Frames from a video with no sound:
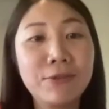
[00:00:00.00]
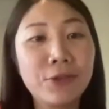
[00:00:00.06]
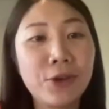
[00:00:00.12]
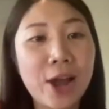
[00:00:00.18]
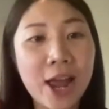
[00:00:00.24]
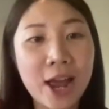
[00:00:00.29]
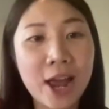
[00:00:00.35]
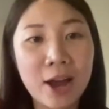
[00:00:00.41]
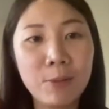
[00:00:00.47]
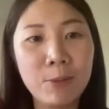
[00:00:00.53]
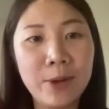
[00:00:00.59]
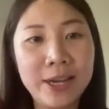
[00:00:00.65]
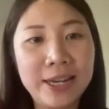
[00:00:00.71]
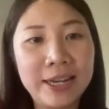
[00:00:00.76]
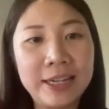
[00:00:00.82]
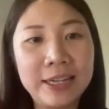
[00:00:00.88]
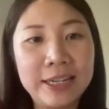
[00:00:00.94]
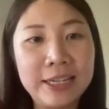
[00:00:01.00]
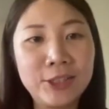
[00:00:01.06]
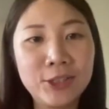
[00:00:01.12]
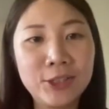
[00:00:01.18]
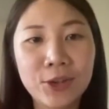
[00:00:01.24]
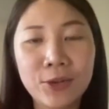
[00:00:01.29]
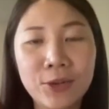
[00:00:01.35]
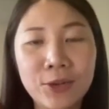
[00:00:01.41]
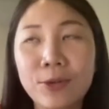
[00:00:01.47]
for help when they need
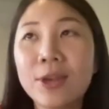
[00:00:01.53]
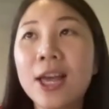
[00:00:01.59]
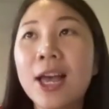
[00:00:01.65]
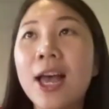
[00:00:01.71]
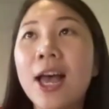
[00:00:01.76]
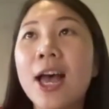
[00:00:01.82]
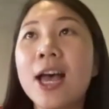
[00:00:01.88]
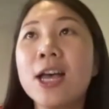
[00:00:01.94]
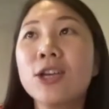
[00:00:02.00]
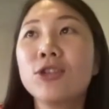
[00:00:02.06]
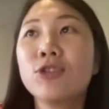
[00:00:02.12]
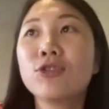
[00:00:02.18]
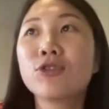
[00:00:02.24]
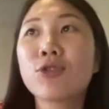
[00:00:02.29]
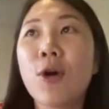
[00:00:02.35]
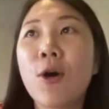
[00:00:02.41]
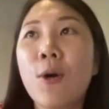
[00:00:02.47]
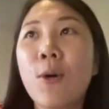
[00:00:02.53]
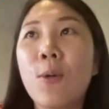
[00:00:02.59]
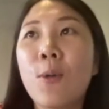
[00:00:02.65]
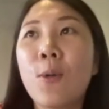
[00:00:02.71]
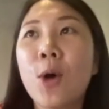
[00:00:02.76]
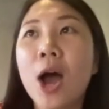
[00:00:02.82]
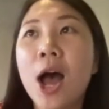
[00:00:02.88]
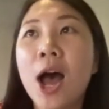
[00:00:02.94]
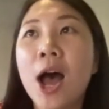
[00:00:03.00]
to.
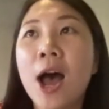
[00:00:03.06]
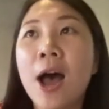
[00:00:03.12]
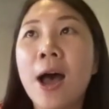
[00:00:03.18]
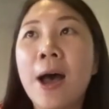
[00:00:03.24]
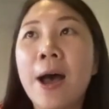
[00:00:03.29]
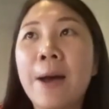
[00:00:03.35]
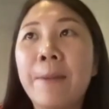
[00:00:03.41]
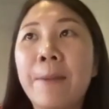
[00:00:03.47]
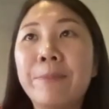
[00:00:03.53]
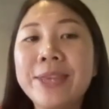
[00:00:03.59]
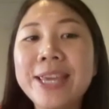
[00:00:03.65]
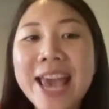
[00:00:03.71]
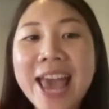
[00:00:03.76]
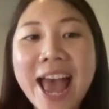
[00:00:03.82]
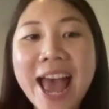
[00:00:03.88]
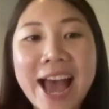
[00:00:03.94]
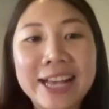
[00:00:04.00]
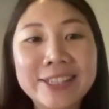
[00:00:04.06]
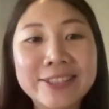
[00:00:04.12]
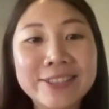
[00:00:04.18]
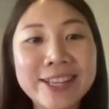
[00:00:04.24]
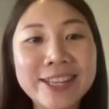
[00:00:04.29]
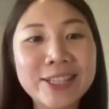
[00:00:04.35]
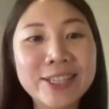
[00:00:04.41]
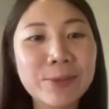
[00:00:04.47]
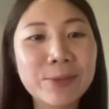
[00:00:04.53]
So so
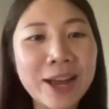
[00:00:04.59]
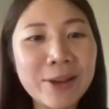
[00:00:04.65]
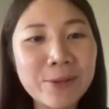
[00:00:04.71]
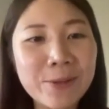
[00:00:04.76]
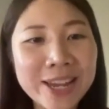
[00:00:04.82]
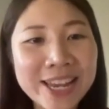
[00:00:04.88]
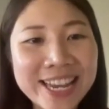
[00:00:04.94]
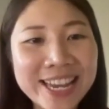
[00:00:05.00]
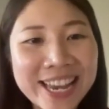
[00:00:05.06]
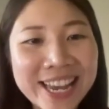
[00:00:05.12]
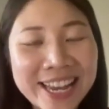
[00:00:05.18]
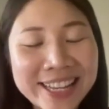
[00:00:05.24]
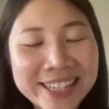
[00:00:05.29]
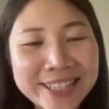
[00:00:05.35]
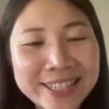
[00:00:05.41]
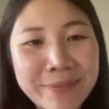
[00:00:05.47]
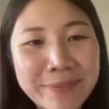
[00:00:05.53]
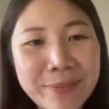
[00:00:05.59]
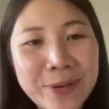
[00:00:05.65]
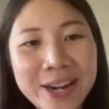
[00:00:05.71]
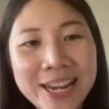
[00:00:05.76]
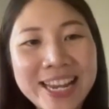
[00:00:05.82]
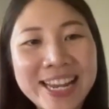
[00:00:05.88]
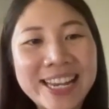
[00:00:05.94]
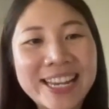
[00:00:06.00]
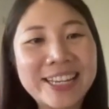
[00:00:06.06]
that's why we are
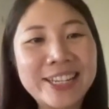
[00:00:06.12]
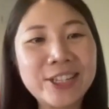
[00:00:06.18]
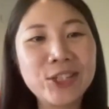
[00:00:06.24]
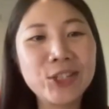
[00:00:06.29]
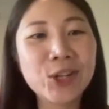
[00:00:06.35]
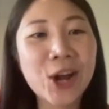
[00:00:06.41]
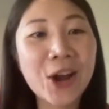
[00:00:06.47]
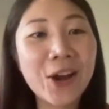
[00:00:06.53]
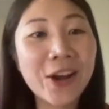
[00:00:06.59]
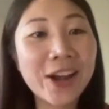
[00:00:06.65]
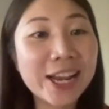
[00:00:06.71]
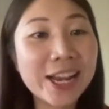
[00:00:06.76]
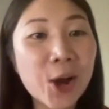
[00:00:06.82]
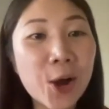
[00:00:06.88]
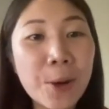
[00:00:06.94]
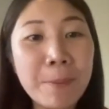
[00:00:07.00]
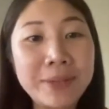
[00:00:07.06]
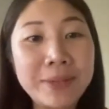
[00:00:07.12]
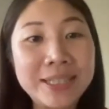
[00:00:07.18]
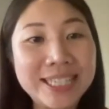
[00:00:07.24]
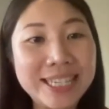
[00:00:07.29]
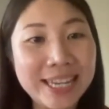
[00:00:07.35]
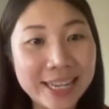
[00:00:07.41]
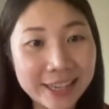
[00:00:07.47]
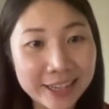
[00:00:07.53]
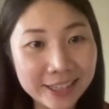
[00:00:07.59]
supporting a charity called
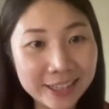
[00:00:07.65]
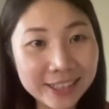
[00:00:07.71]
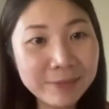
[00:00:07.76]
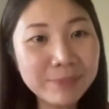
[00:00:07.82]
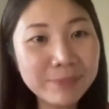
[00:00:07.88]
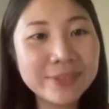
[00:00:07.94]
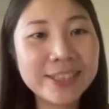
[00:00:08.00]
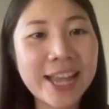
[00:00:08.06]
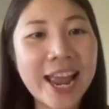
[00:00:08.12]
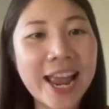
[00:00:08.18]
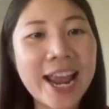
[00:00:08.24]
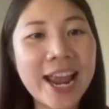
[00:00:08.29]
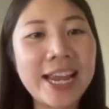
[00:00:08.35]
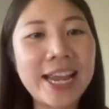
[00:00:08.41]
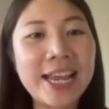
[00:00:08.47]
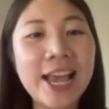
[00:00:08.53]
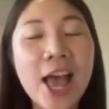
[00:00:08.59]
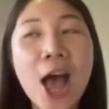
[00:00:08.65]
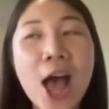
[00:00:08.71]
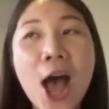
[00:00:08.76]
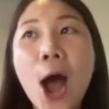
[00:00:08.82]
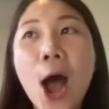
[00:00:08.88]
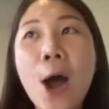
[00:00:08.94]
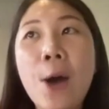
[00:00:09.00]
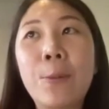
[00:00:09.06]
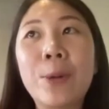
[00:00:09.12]
Batia. They
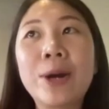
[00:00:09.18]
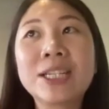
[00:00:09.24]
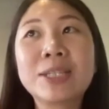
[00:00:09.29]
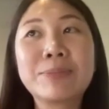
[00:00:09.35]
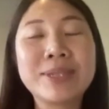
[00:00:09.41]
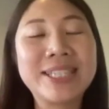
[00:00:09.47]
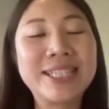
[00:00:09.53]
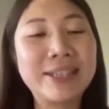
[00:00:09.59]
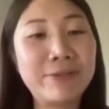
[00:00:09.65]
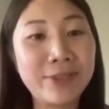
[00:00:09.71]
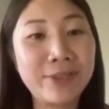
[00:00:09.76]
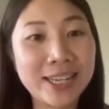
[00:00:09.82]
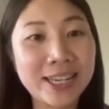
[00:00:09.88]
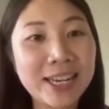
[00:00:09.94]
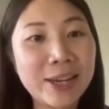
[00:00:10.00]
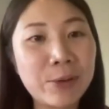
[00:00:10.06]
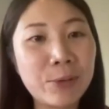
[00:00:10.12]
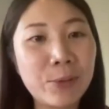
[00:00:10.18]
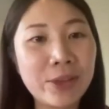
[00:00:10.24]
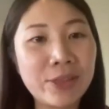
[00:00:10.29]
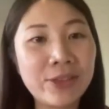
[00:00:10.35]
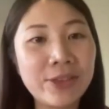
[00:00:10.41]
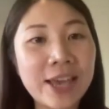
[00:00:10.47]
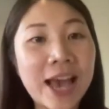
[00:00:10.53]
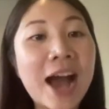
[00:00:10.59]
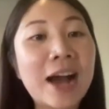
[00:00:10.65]
work specifically with
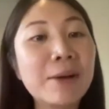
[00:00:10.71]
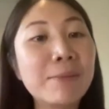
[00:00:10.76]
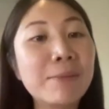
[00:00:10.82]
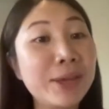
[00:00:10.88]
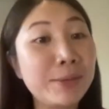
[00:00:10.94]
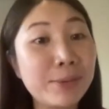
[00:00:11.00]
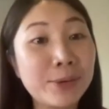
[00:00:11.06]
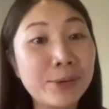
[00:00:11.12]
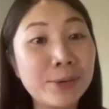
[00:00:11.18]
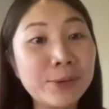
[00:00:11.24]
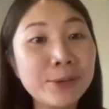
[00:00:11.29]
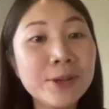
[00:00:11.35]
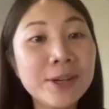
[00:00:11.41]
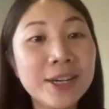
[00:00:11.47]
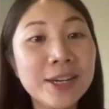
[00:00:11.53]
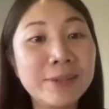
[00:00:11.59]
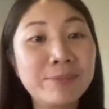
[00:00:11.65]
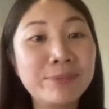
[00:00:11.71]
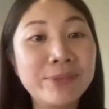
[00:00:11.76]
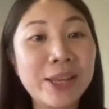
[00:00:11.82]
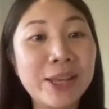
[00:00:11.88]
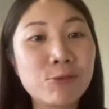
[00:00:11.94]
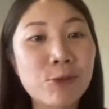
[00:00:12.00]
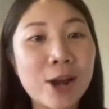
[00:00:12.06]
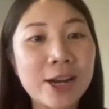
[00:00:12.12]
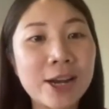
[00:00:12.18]
young people. They
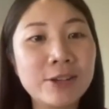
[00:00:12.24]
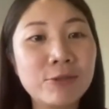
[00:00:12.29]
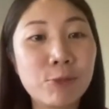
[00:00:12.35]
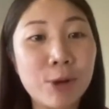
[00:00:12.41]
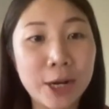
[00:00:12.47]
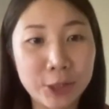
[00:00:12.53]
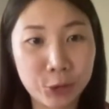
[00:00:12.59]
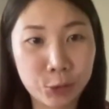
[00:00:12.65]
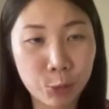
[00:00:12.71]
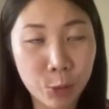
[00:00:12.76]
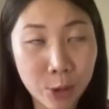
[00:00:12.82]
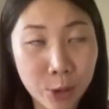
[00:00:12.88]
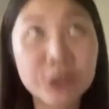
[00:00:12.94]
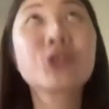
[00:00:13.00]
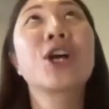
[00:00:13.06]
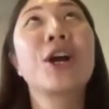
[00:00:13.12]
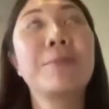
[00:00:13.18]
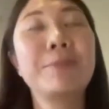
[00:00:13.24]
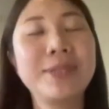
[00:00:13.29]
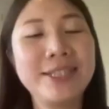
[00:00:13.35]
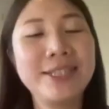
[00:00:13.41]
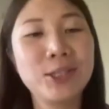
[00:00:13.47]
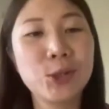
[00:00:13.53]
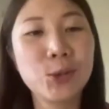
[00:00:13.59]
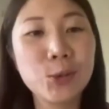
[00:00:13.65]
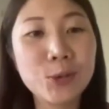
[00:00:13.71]
run workshops
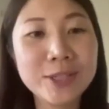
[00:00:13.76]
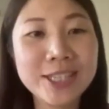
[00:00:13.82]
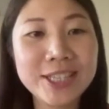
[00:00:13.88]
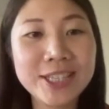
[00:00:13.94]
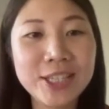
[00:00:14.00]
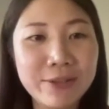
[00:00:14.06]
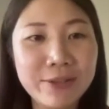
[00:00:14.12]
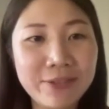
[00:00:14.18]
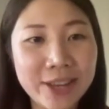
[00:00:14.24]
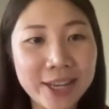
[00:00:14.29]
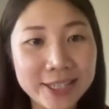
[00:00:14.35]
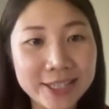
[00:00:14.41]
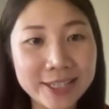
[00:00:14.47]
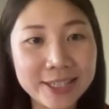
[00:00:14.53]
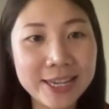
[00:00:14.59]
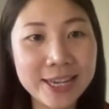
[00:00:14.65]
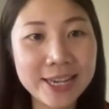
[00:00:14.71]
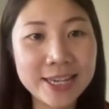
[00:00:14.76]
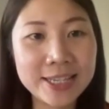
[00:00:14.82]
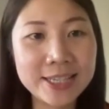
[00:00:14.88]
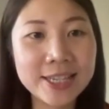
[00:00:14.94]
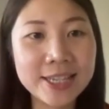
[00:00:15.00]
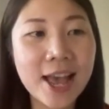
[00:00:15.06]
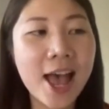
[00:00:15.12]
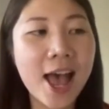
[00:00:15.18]
in schools and universities,